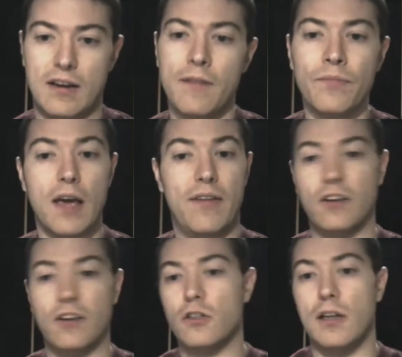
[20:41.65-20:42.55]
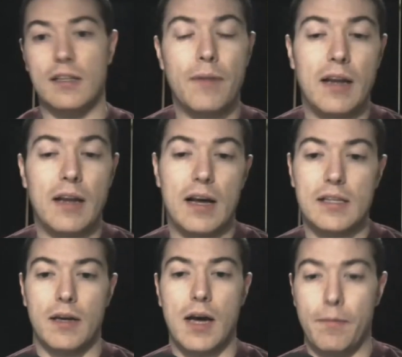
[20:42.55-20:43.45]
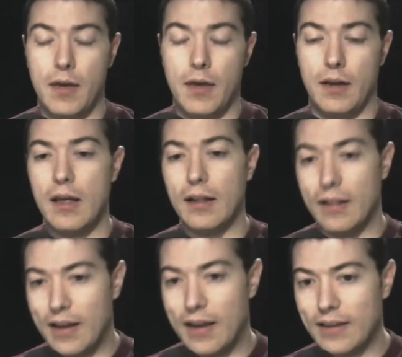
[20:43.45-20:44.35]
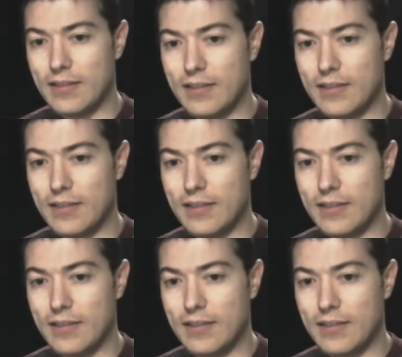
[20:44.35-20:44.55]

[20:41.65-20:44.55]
eventually somebody else may come in later.